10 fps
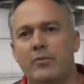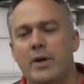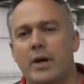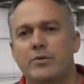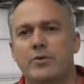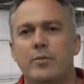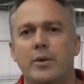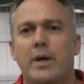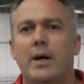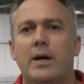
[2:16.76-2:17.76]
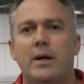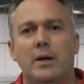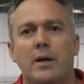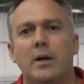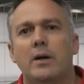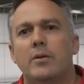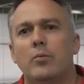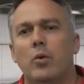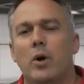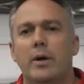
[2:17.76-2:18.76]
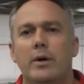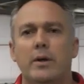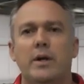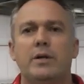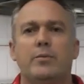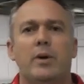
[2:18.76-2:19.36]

a V8 supercar than what he's